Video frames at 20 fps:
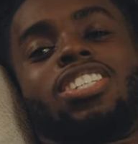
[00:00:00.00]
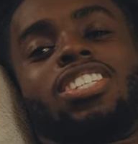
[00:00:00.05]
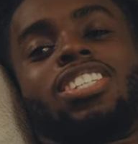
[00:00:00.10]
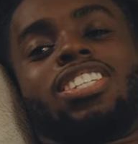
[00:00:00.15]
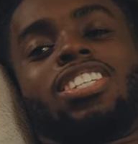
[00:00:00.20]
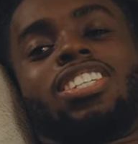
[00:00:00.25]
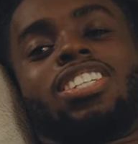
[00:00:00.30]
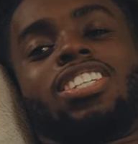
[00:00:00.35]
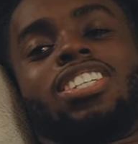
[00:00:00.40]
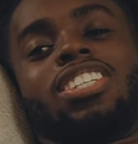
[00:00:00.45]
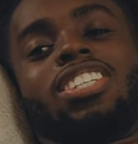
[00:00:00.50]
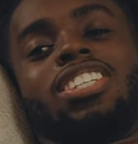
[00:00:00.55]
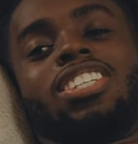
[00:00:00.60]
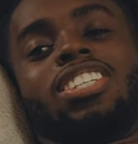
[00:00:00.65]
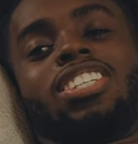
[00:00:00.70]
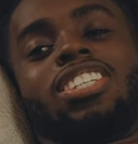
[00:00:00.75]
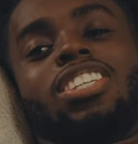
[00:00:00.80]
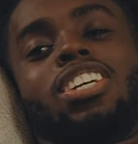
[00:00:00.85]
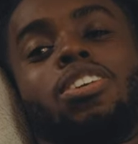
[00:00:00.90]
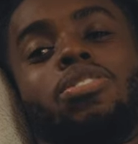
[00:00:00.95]

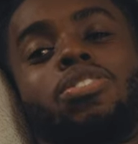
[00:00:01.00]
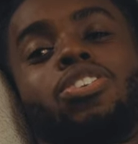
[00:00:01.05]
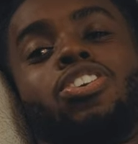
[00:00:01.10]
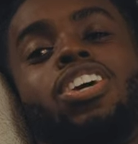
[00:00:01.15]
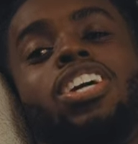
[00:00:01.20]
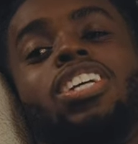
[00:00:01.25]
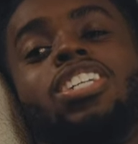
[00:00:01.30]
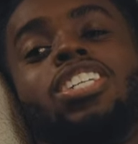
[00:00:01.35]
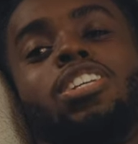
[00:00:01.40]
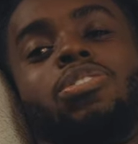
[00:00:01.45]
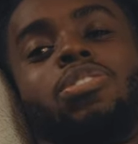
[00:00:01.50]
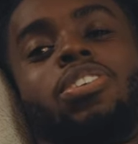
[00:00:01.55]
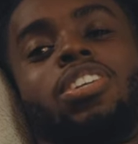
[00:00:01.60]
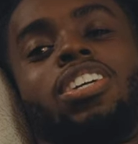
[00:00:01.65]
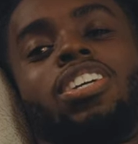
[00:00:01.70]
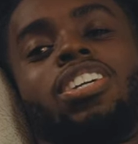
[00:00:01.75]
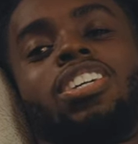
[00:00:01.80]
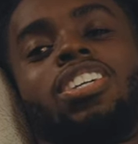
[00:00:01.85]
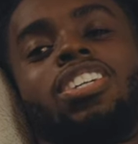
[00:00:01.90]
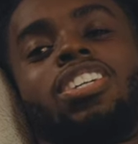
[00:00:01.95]
foundation of
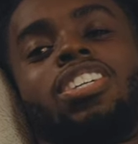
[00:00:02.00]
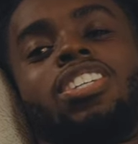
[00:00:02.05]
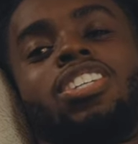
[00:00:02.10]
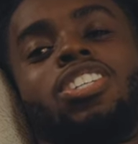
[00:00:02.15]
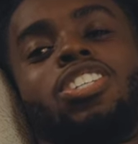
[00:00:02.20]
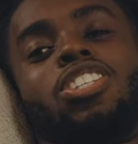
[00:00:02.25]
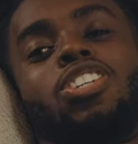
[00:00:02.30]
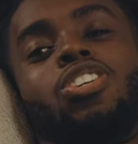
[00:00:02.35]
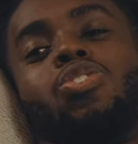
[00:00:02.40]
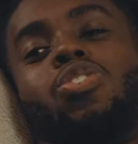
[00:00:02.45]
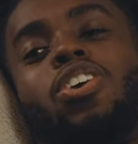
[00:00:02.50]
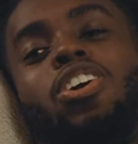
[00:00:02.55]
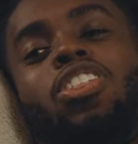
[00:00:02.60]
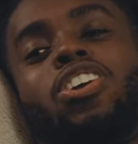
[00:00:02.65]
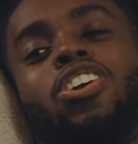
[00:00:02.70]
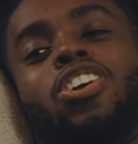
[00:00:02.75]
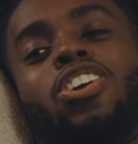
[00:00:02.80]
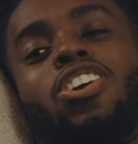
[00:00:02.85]
creativity. So whether